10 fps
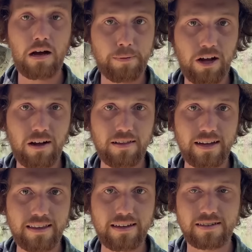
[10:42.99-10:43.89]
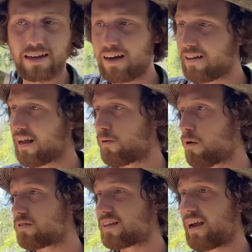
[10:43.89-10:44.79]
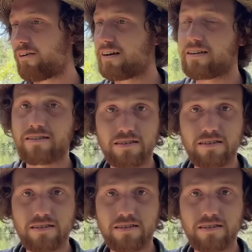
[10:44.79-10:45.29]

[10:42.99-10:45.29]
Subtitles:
tomahawk like this, like what was carried in the